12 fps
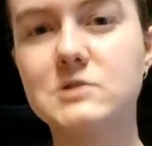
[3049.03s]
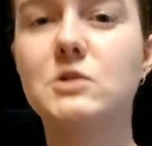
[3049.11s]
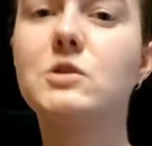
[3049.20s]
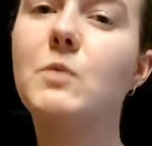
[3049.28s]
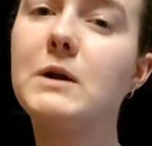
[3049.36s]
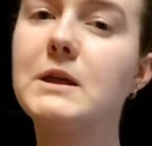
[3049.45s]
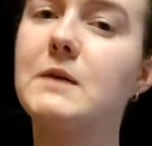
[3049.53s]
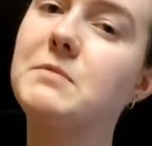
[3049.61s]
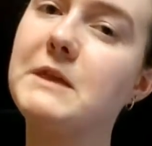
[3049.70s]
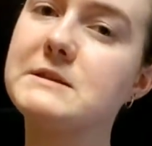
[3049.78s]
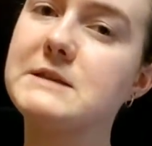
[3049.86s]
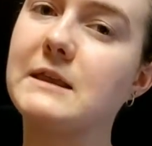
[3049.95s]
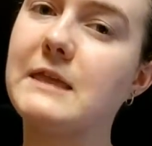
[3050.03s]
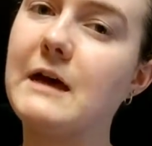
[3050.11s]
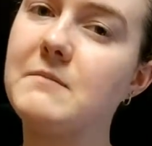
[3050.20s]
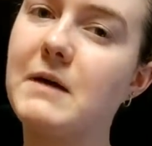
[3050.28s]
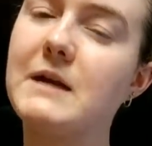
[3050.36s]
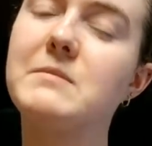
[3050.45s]
So you want to keep things like
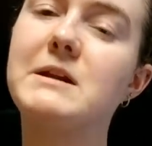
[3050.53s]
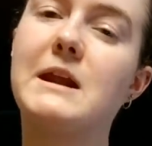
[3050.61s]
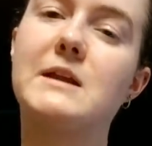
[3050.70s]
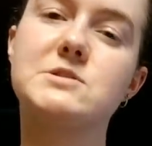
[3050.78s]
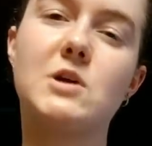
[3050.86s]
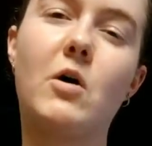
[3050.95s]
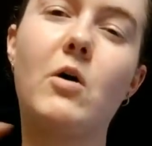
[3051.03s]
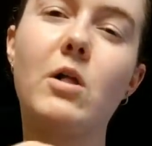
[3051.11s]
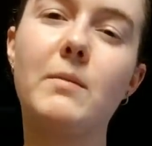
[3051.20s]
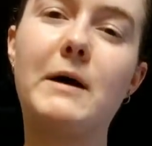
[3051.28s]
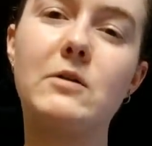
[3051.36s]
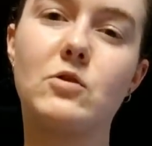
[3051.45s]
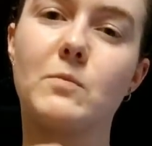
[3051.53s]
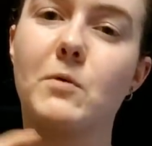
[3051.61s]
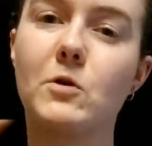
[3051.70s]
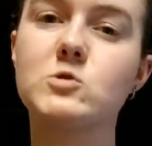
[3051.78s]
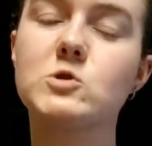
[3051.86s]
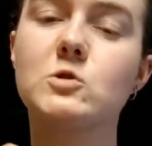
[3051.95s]
that in mind, but again, it's all about your
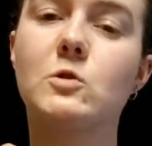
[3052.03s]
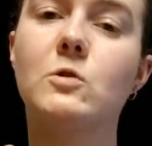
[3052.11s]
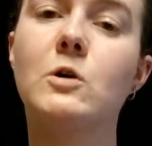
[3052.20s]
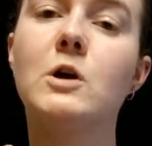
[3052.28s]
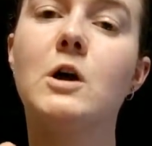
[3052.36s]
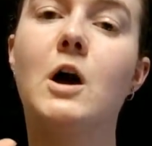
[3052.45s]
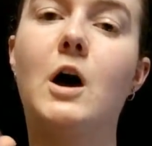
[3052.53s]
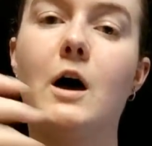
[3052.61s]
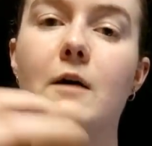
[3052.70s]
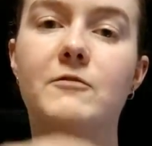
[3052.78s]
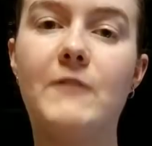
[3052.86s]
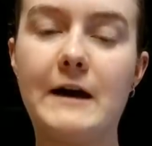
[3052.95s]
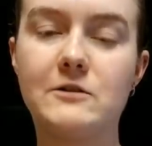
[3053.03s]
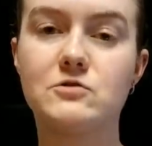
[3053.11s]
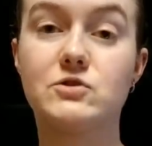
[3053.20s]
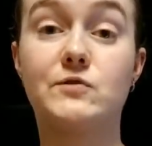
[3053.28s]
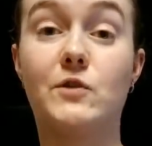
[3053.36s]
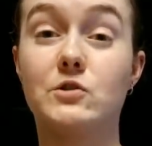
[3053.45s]
personal
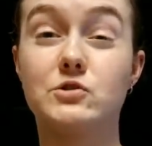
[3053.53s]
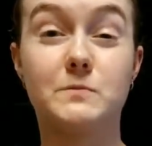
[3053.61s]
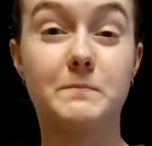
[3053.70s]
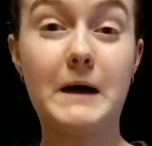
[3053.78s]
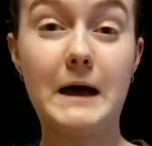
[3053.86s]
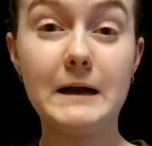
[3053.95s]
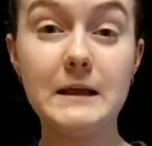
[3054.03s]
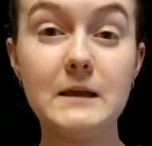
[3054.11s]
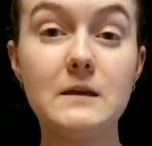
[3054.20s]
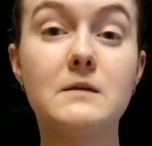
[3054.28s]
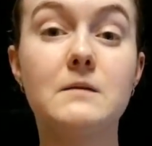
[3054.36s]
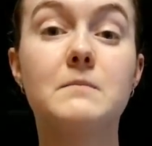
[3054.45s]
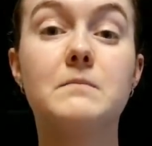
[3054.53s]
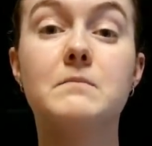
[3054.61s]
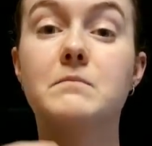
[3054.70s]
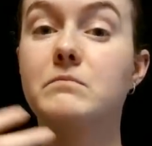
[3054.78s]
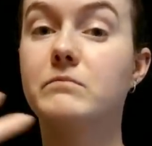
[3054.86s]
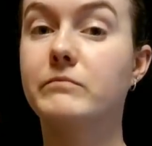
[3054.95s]
factors as far as your body,
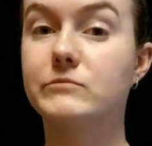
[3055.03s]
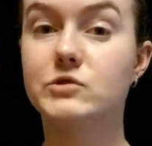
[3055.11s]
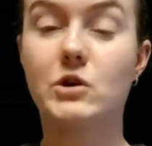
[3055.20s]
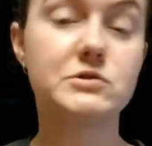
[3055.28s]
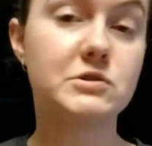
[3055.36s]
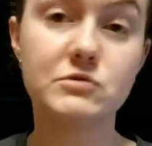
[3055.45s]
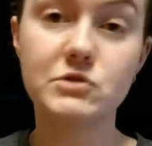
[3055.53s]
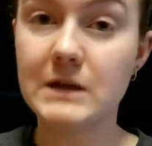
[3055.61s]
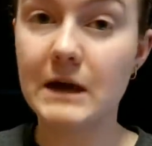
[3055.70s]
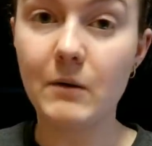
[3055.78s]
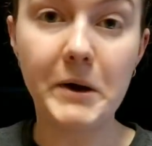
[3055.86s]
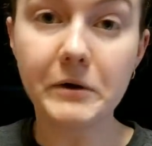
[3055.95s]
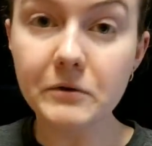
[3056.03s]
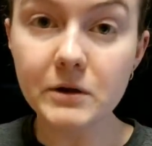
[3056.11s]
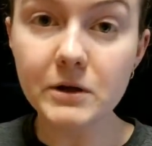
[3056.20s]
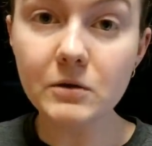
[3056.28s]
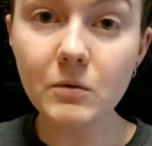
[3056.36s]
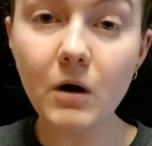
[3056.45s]
also just how
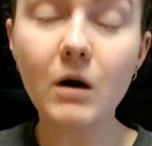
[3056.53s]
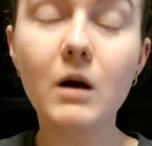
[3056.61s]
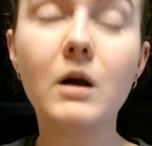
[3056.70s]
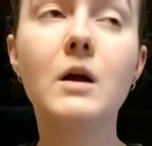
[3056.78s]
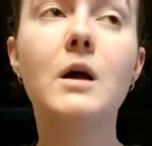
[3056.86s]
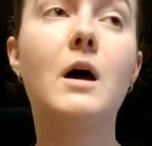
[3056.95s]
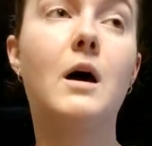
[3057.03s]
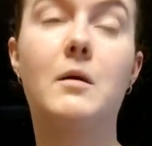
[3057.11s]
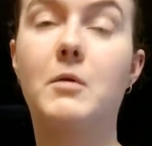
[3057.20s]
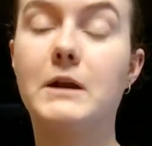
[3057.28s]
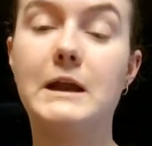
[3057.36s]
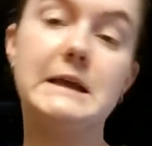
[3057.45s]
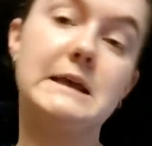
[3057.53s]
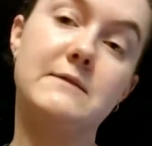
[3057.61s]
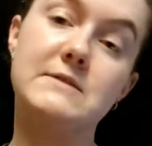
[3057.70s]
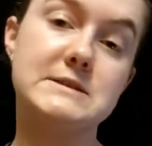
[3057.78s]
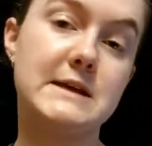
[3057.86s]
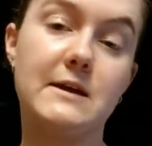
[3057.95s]
hungry you are on any
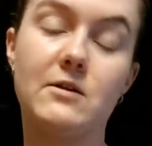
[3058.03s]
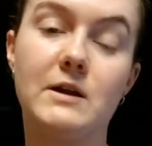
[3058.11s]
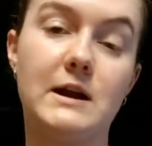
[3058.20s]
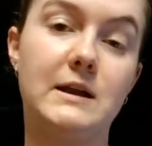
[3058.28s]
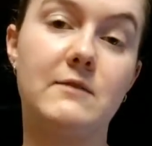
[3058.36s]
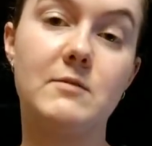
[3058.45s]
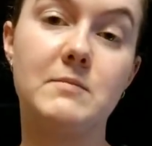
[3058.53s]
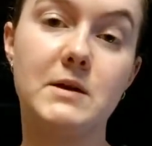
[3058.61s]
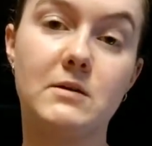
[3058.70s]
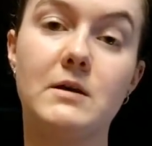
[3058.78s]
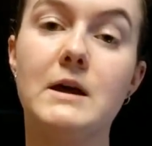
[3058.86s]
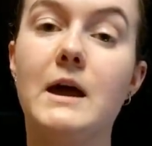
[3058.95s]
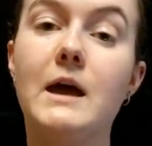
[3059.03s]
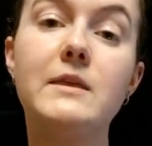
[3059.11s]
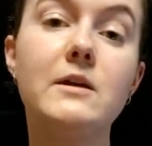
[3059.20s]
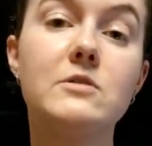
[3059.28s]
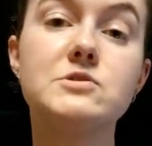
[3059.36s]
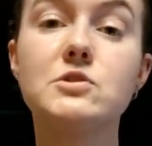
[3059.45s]
given day or at any given meal, and
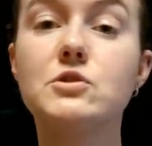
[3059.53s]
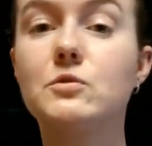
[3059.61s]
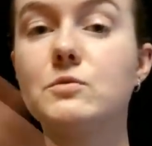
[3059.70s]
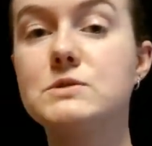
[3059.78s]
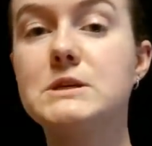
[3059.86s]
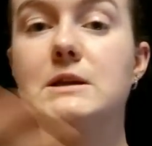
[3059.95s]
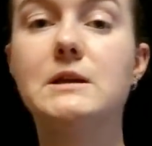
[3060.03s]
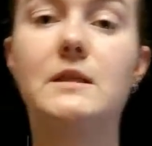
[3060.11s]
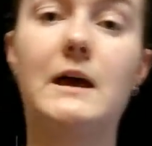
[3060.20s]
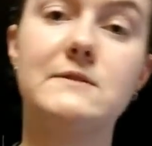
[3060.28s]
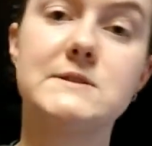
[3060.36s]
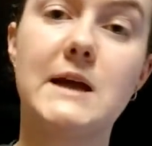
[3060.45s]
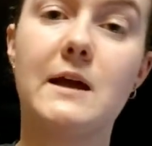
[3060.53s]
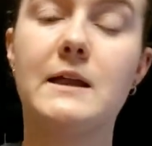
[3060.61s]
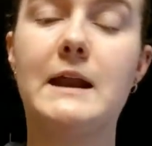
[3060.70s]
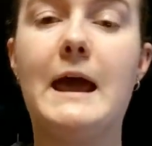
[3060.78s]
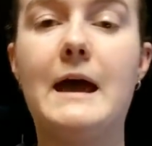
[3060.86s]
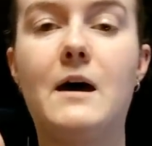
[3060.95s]
then also your routine and lifestyle
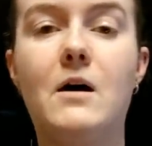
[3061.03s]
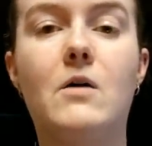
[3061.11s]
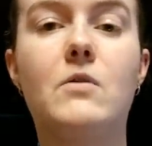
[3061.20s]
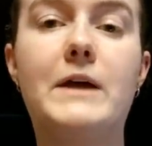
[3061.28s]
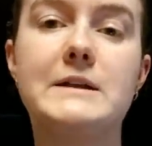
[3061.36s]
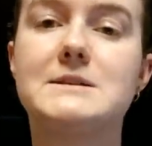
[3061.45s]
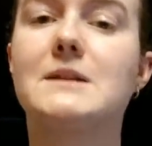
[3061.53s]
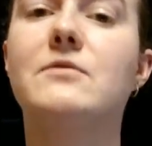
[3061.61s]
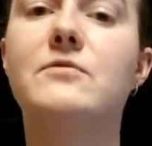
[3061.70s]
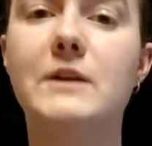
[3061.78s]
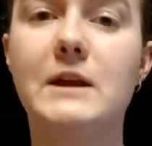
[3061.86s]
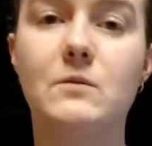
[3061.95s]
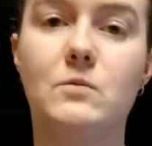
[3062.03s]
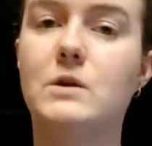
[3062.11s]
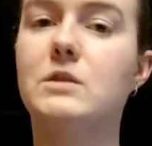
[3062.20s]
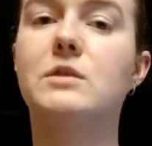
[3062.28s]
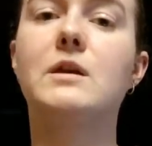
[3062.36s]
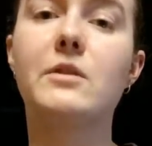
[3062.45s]
and how that's going to fit in
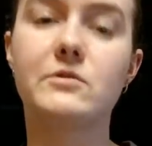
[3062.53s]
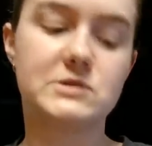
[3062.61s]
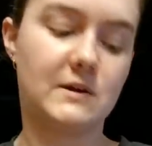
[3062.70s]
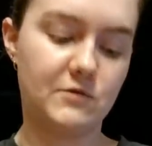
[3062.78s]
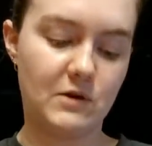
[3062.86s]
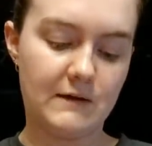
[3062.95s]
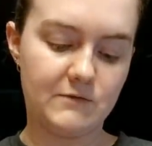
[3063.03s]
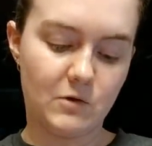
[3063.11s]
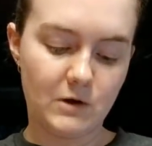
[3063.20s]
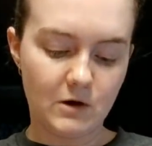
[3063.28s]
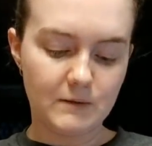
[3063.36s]
with the other stuff you have going